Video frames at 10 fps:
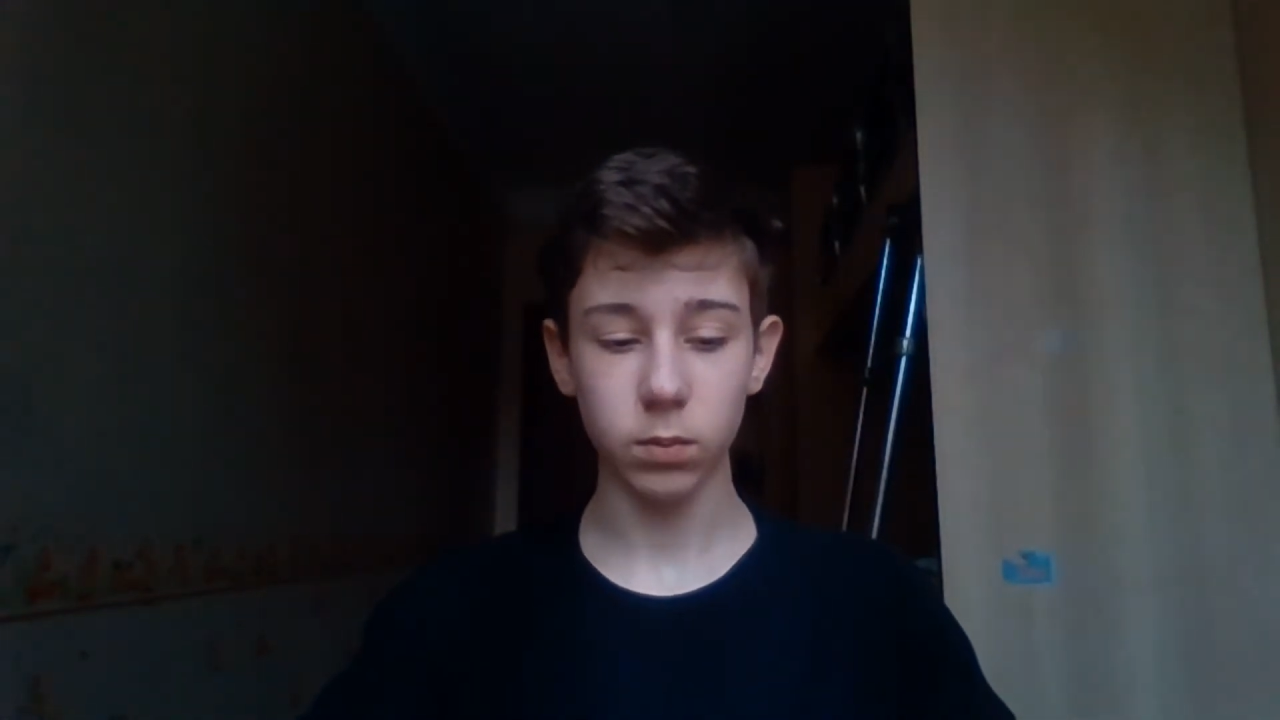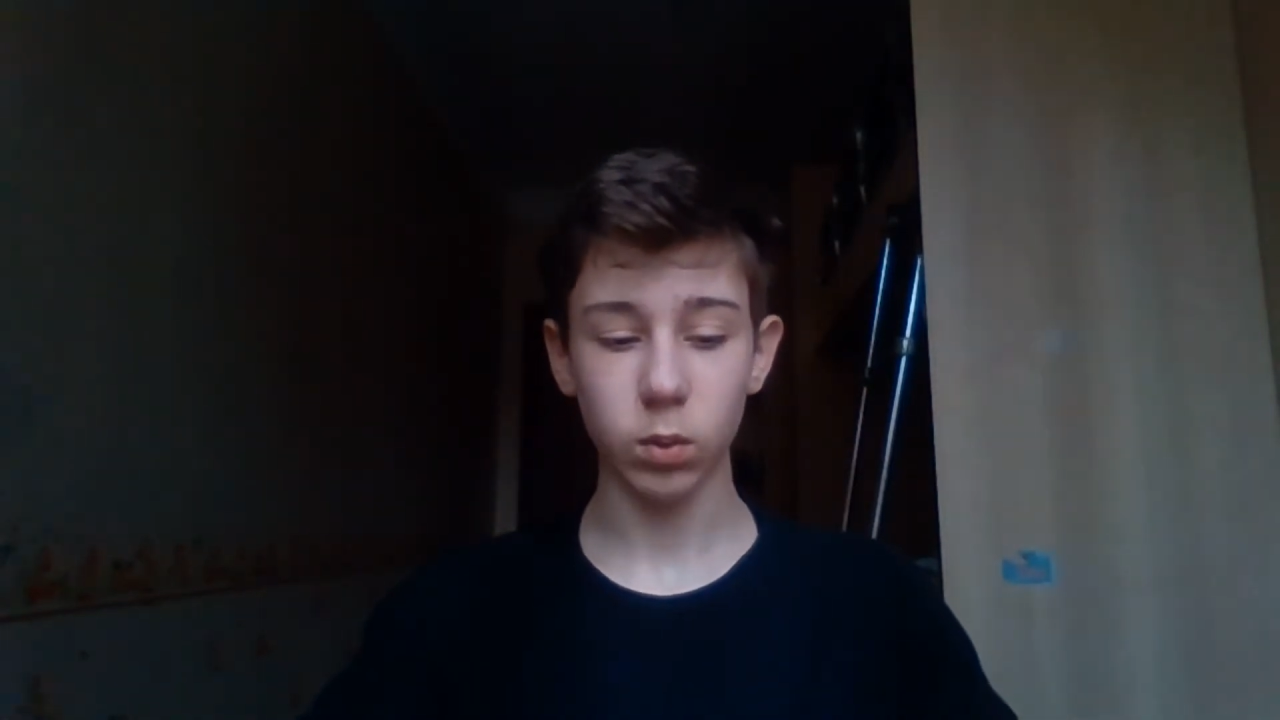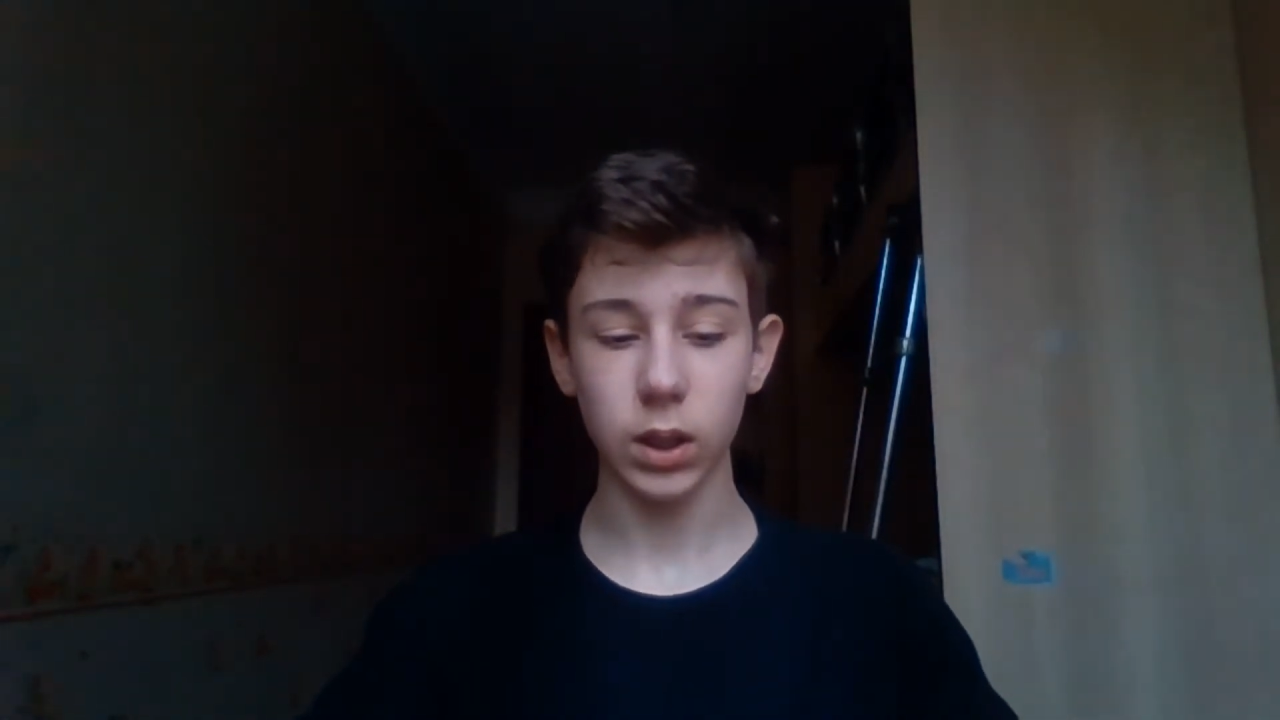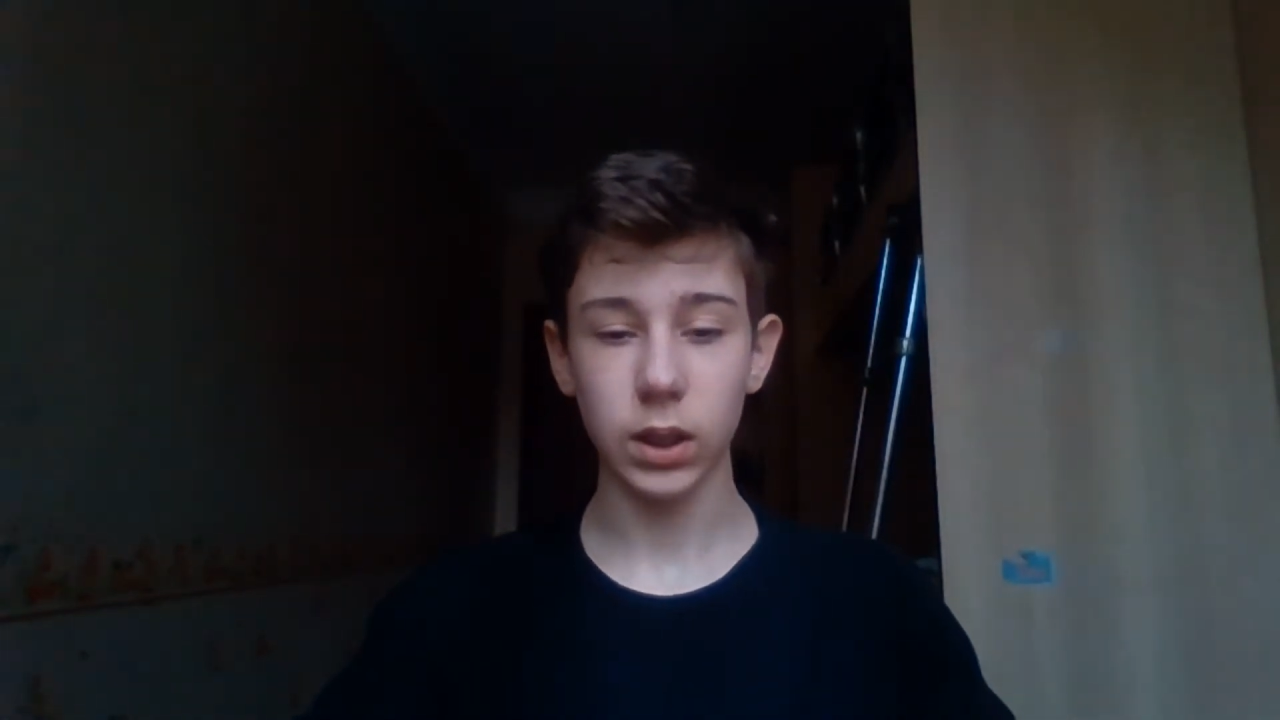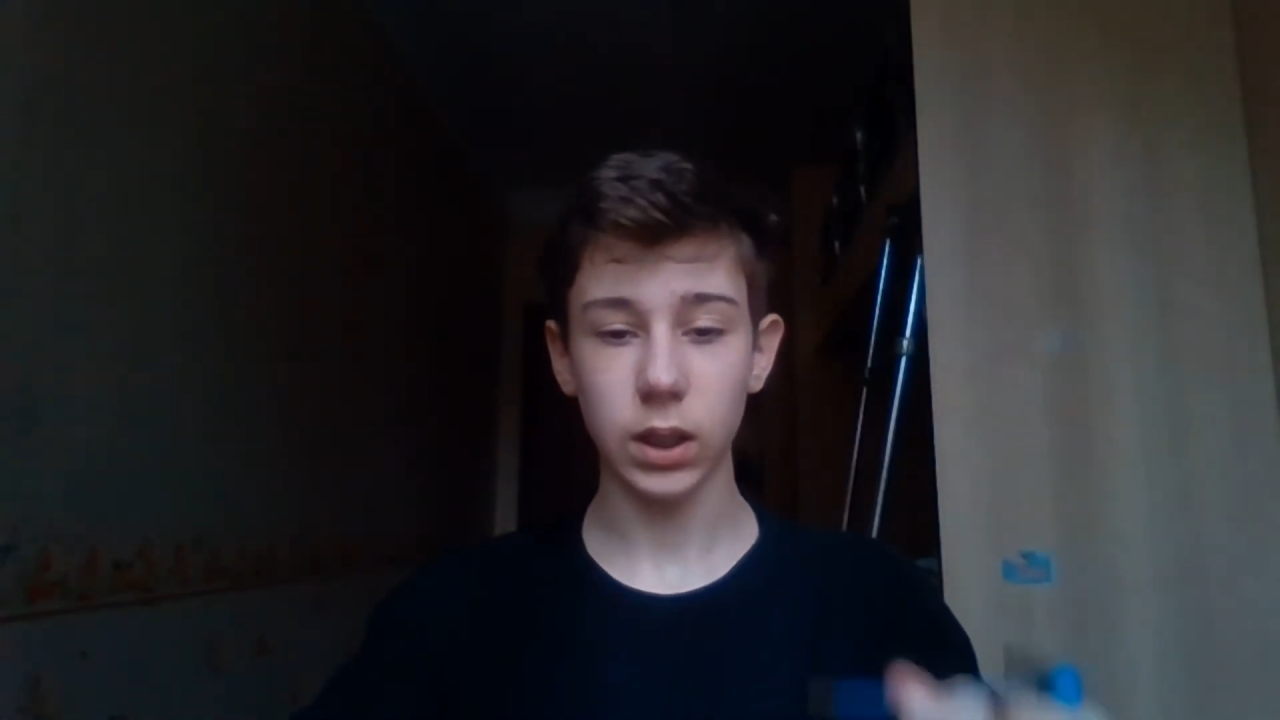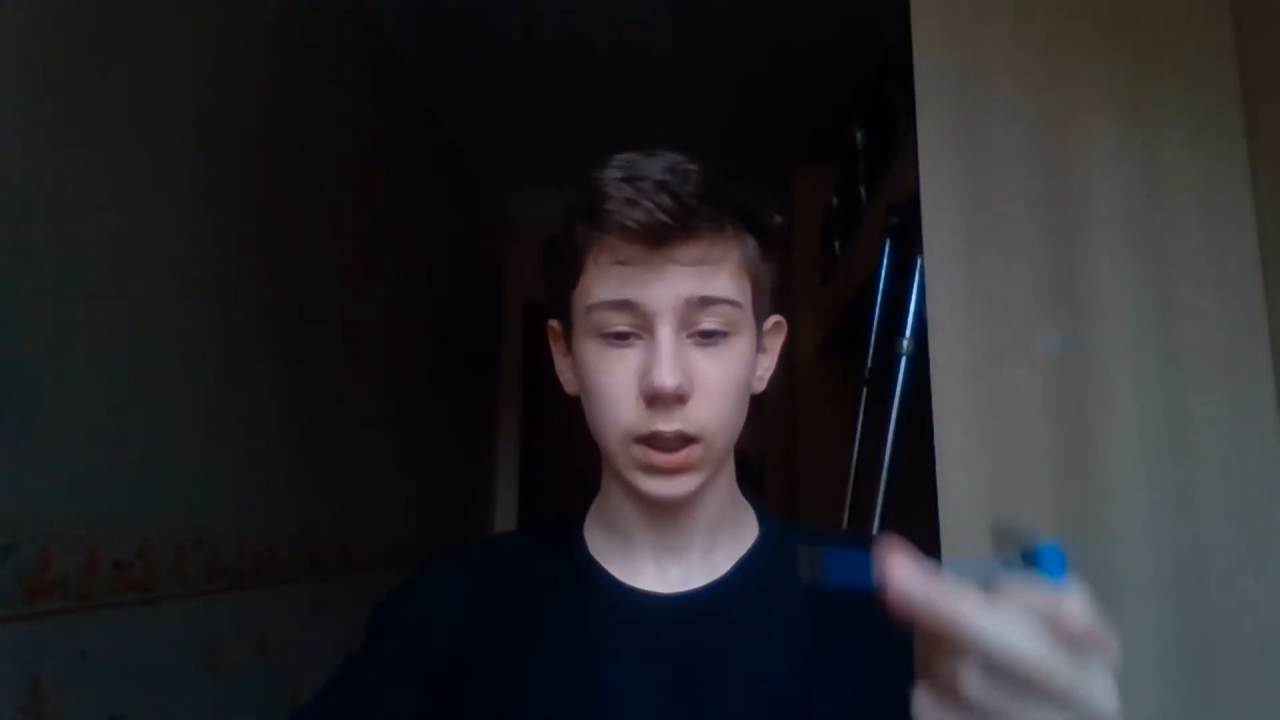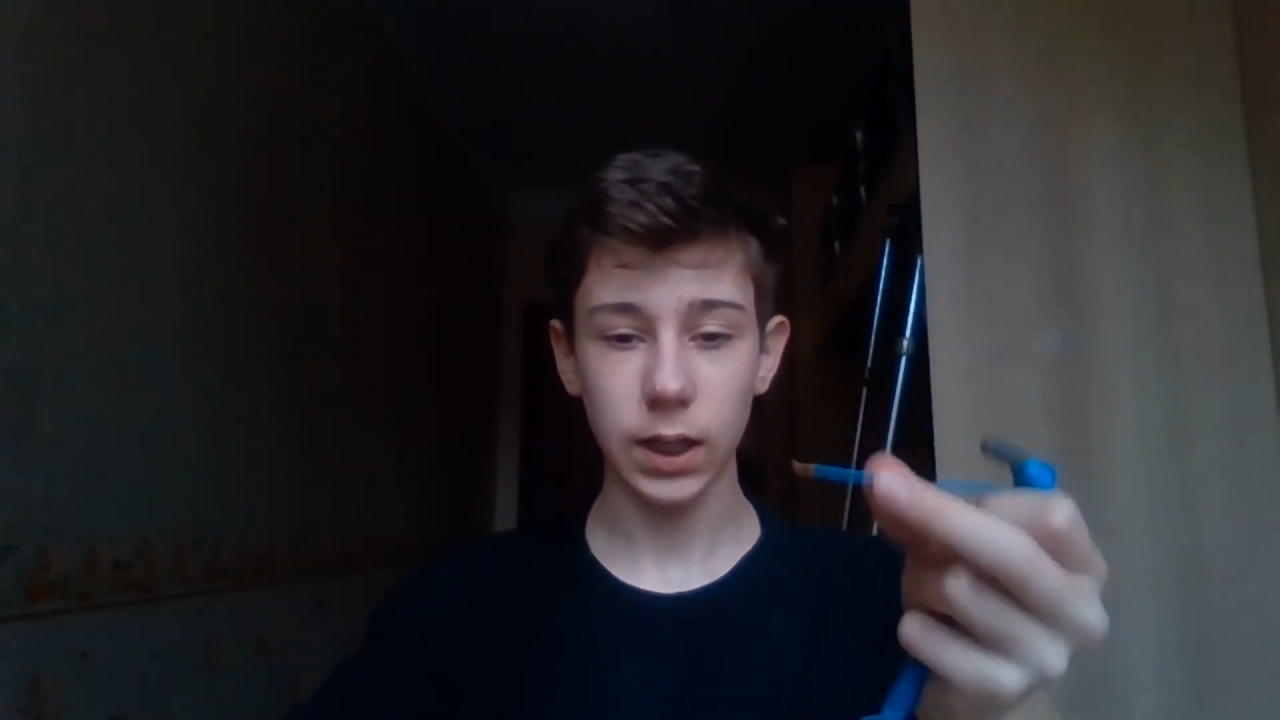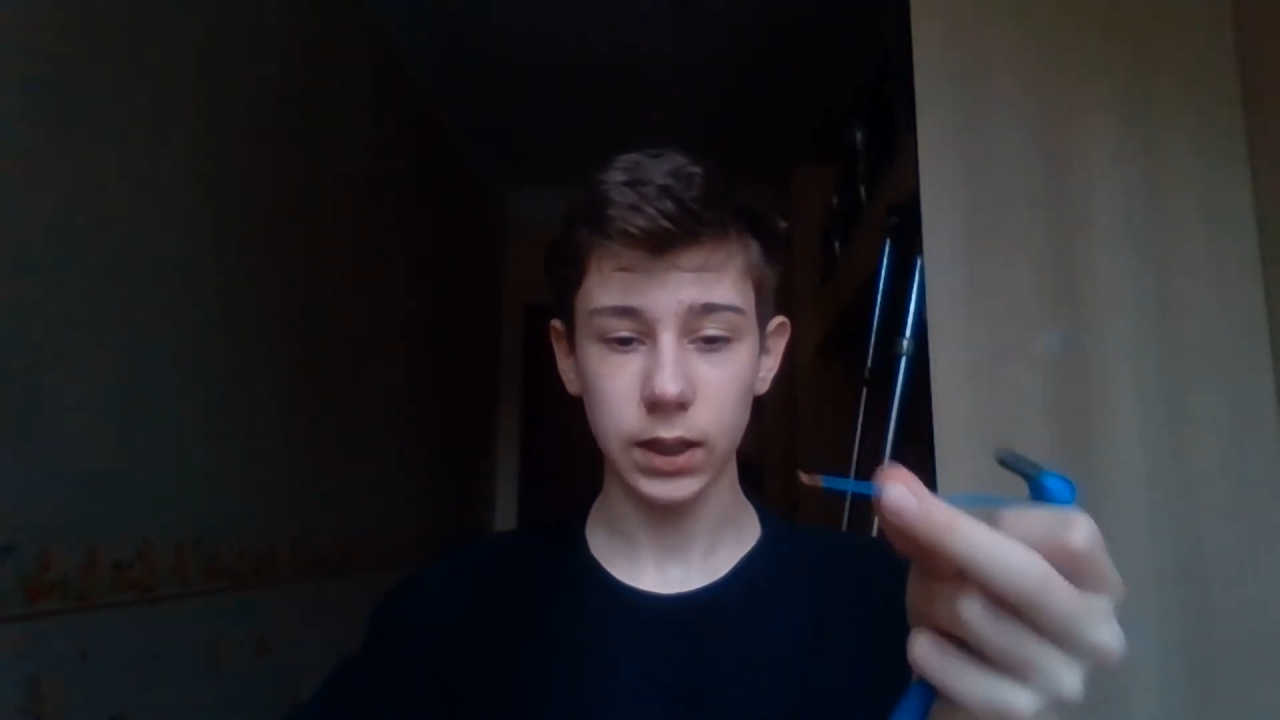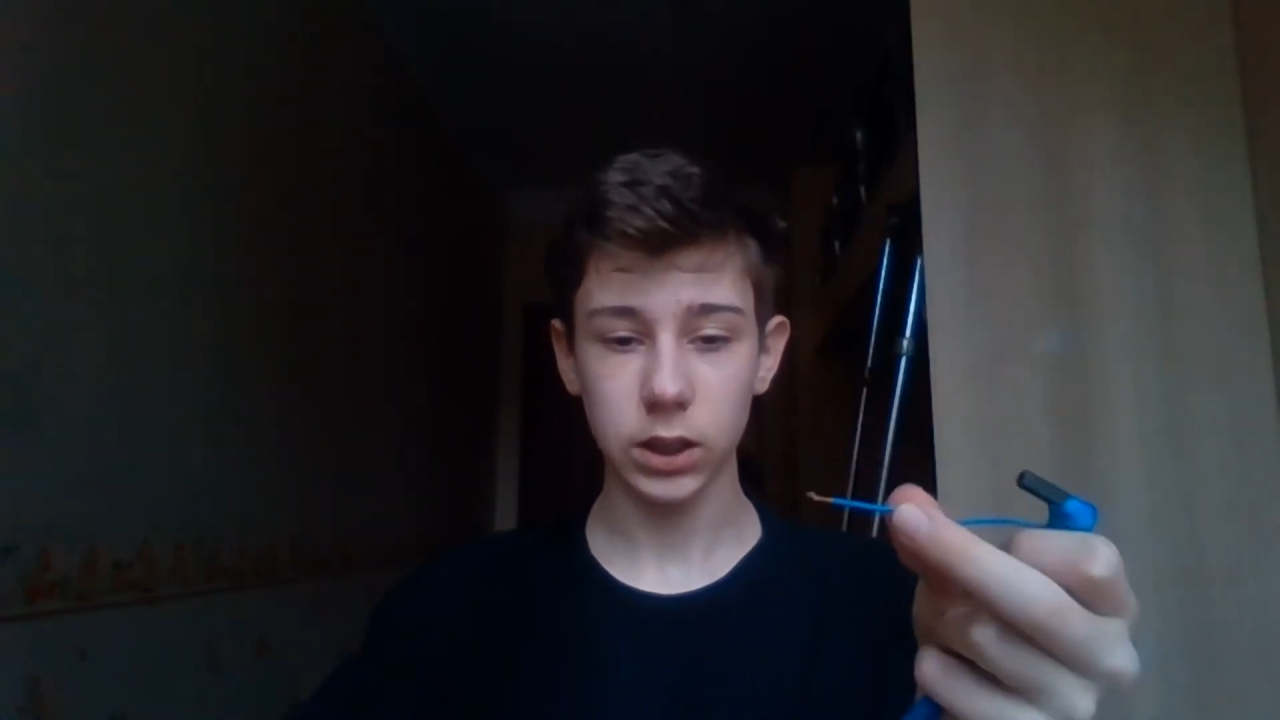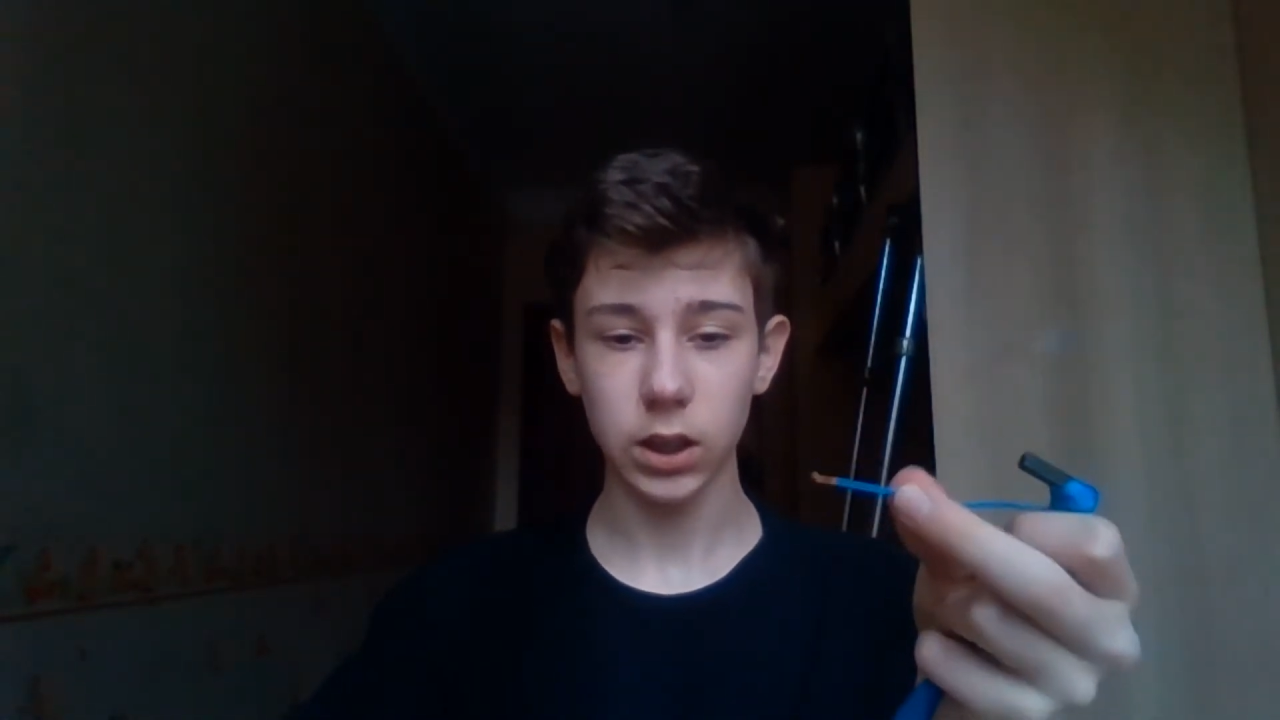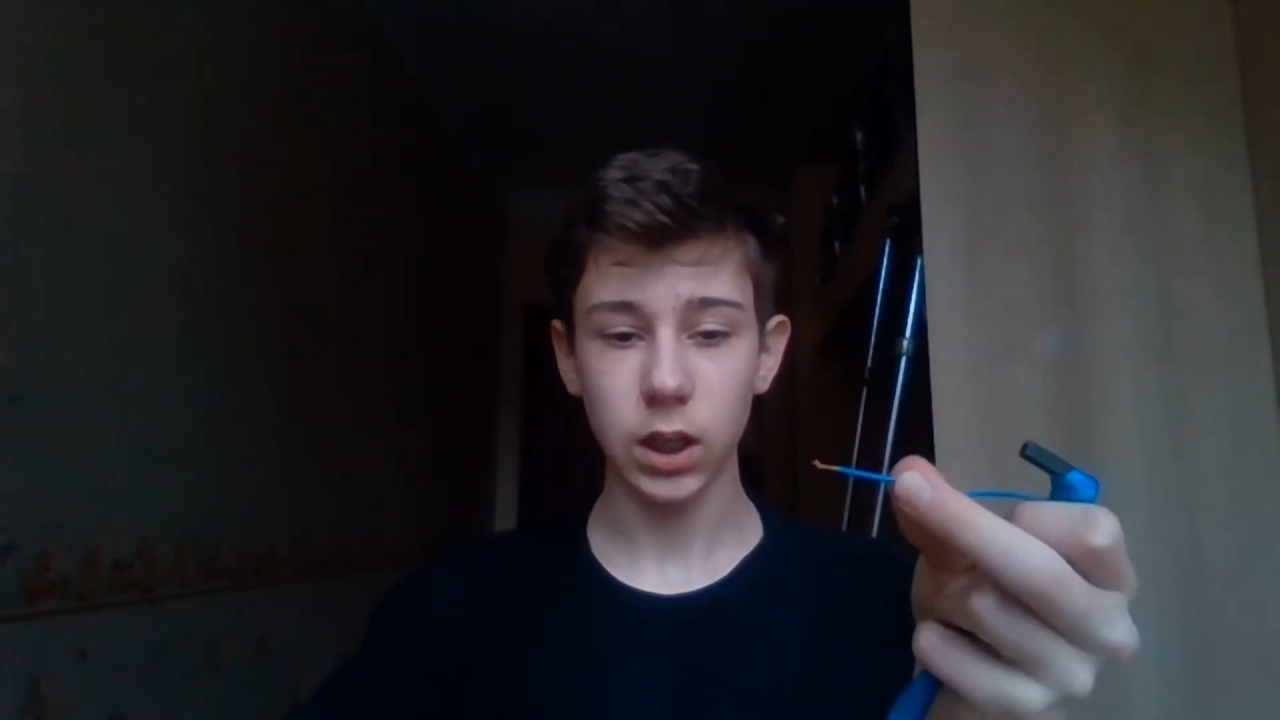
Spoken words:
one end